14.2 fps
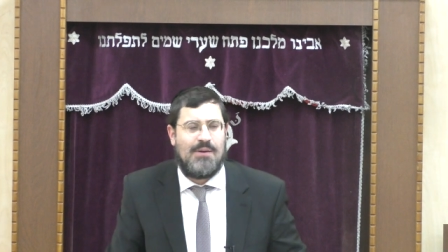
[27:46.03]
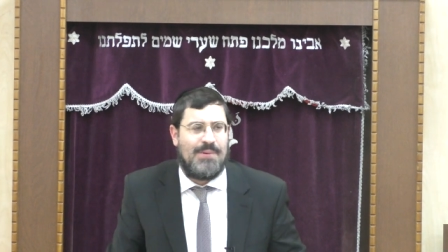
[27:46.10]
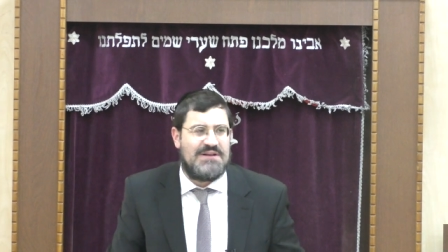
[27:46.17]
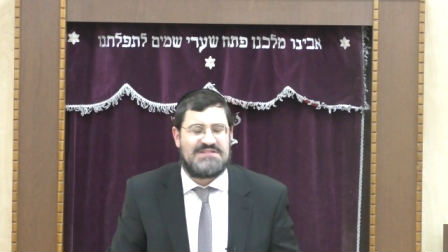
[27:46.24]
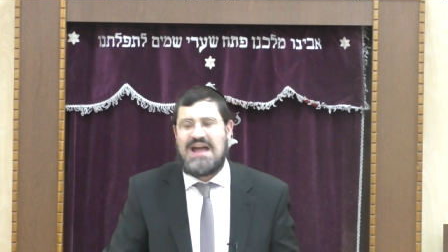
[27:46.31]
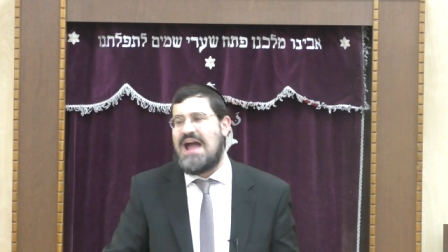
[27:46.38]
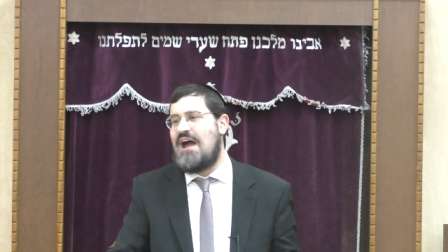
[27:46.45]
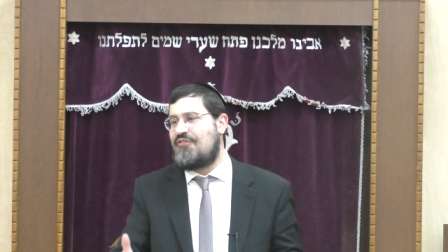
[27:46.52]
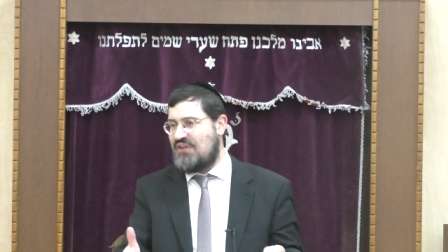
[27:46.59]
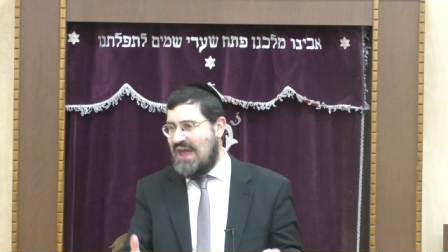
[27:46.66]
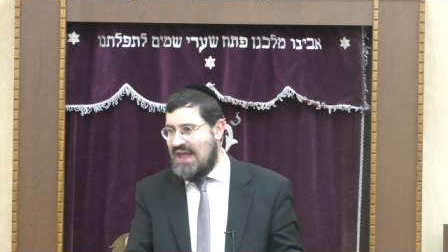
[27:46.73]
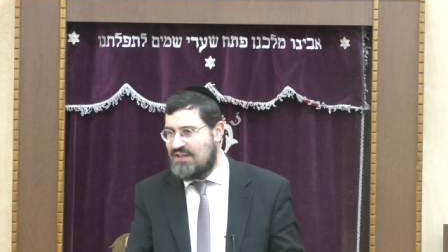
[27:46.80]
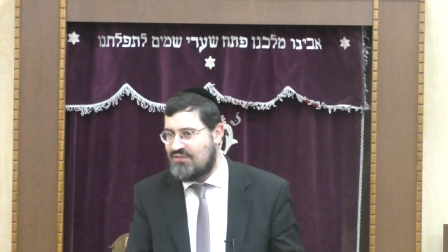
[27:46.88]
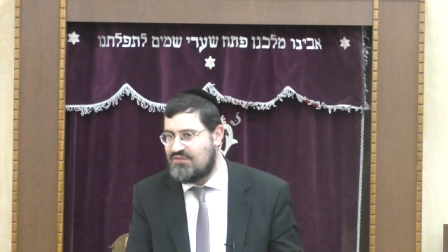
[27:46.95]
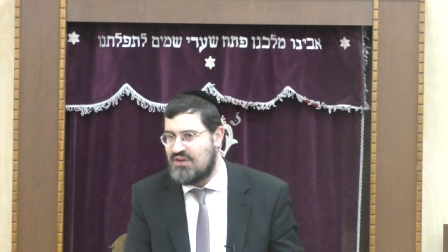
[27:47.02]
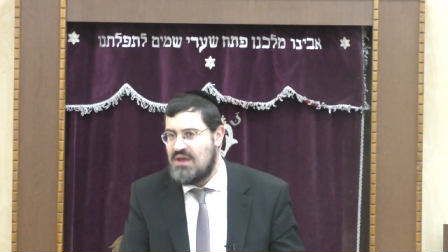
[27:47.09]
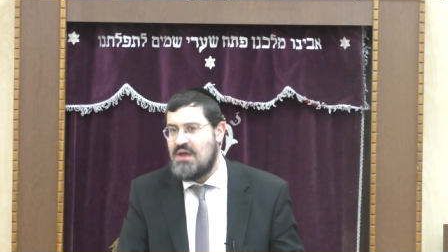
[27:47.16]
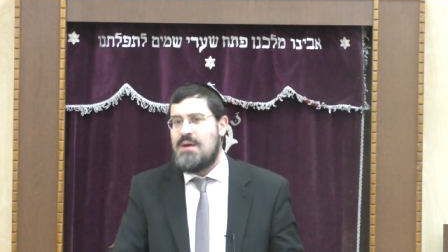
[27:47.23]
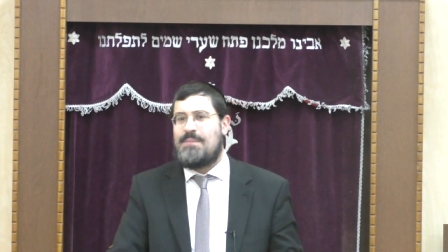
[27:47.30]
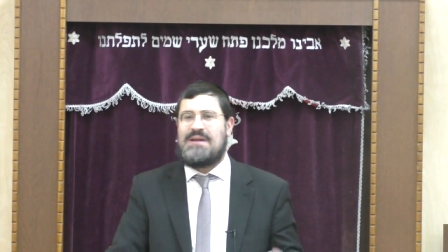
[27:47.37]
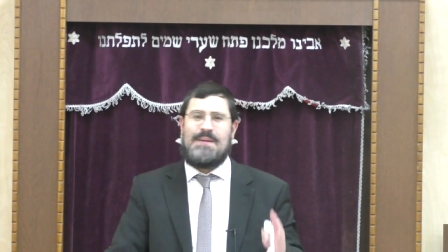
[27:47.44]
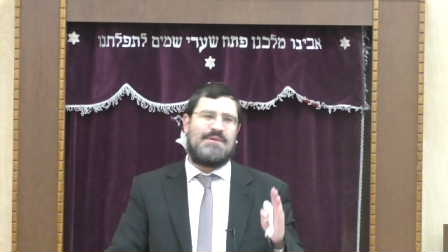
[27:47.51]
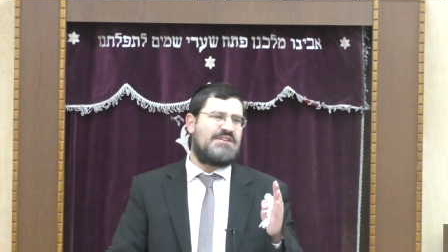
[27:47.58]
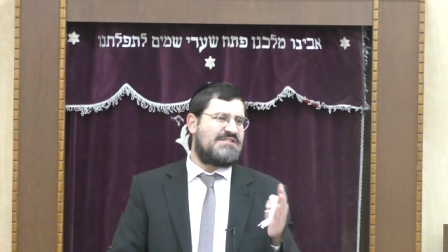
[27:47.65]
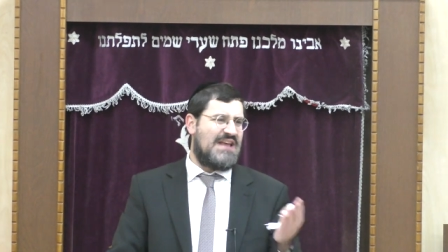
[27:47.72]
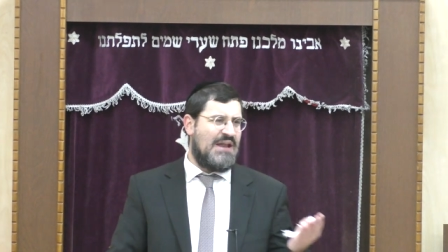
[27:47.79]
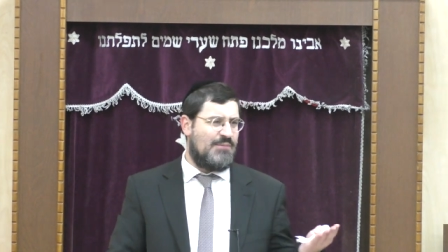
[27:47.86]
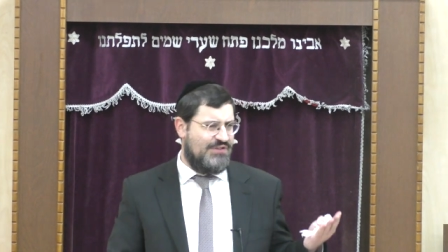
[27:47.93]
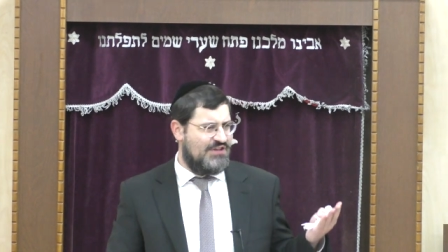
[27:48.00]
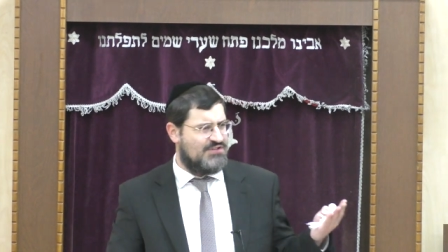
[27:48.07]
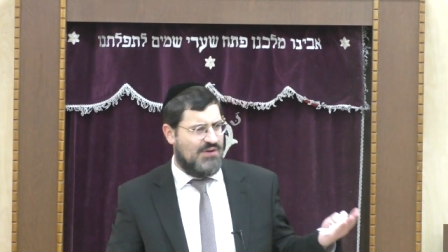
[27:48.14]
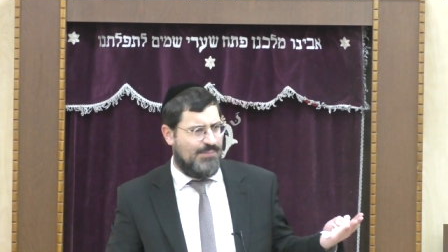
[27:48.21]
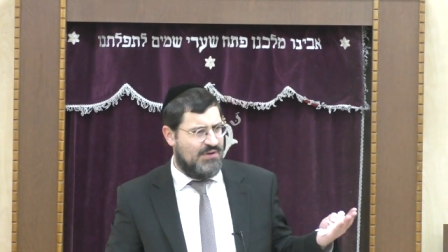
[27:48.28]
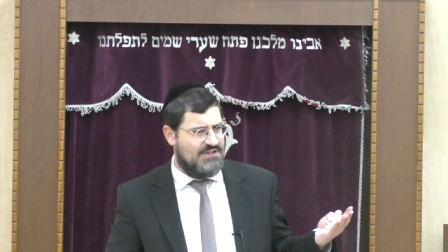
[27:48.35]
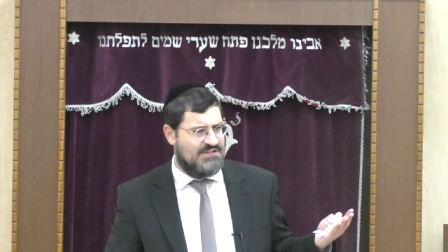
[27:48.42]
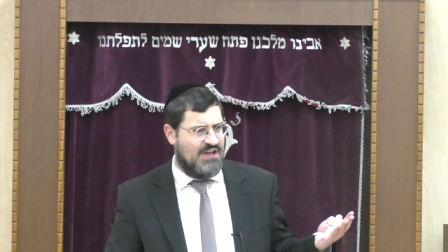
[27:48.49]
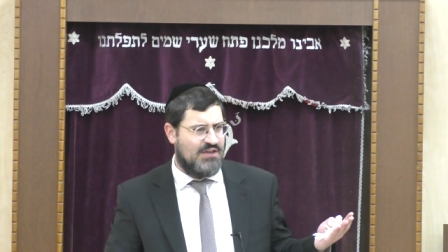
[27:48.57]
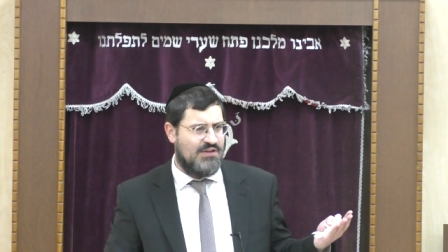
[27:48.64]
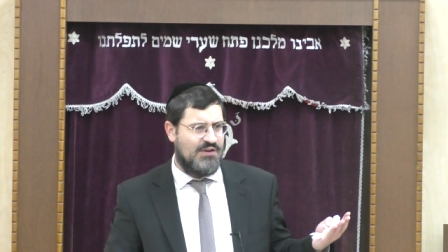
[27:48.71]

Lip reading: Rabbi Yisai, I have to end, but let me just end with this, Rabbi Yisai.